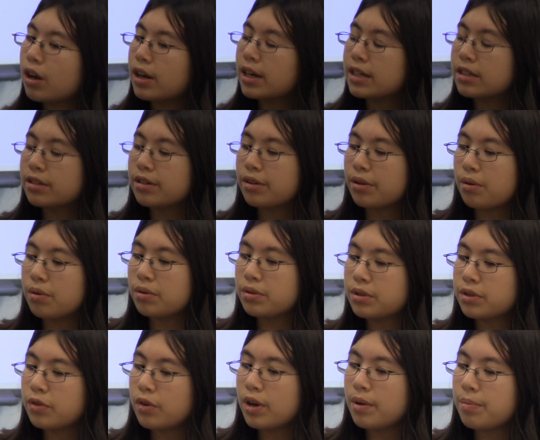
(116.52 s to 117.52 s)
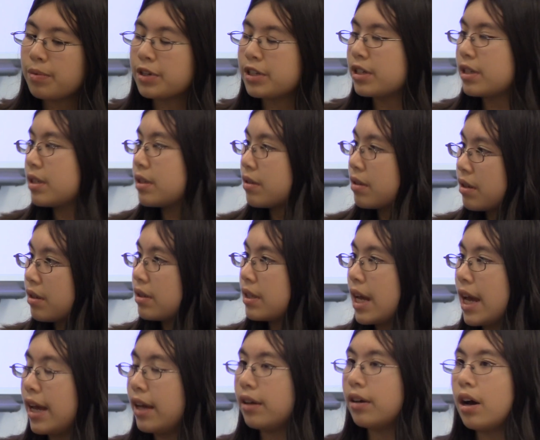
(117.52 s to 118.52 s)
not necessarily the whole story, but just
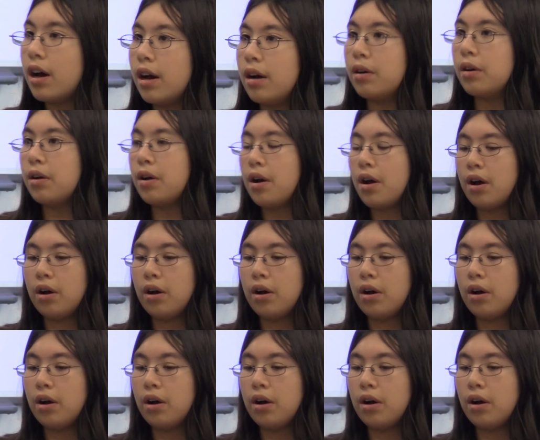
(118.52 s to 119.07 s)
saying, uh,